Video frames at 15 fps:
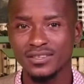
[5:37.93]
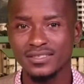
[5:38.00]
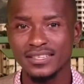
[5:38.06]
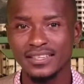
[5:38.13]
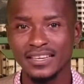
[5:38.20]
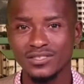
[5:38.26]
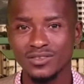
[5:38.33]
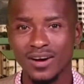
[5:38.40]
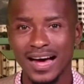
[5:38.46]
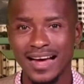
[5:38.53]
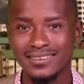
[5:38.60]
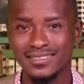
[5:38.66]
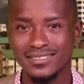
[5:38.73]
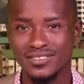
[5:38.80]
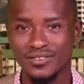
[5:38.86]
Senator
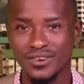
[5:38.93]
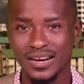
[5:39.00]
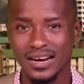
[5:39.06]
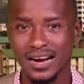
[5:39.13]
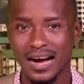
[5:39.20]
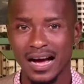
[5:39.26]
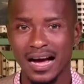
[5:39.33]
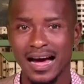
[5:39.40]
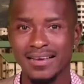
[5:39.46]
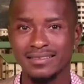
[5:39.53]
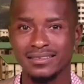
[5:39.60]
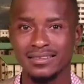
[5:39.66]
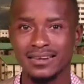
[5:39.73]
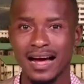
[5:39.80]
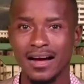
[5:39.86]
Hadi Sirika, has
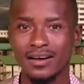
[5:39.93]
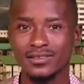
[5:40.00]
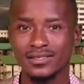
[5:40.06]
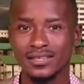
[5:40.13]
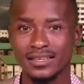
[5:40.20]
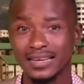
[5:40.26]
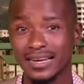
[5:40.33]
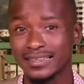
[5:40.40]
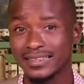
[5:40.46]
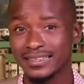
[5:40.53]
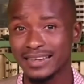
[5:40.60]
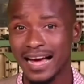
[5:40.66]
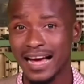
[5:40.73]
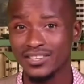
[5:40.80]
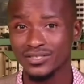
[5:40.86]
announced that the
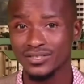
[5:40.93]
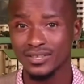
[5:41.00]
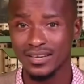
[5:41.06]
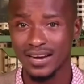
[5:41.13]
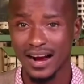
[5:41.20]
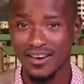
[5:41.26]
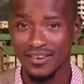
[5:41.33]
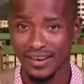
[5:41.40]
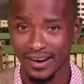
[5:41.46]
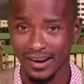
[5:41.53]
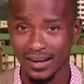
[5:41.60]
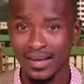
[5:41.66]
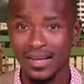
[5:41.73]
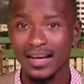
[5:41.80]
national carrier